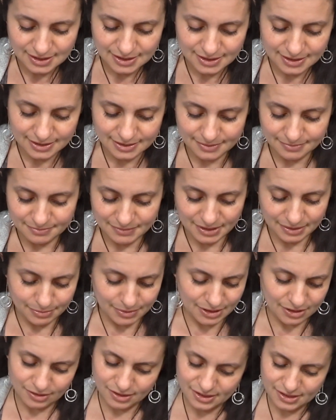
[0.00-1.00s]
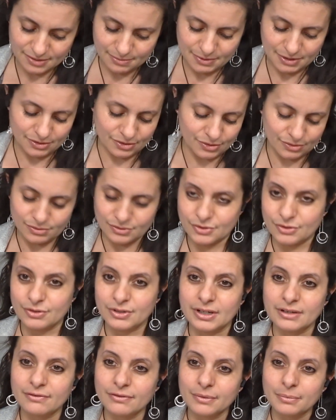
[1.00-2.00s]
I've been on a spiritual
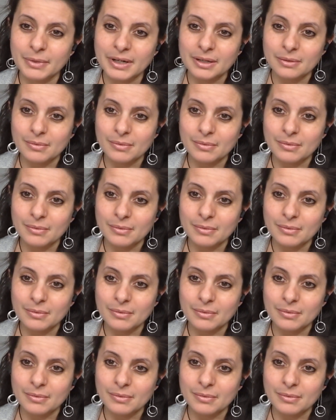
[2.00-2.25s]
journey for many,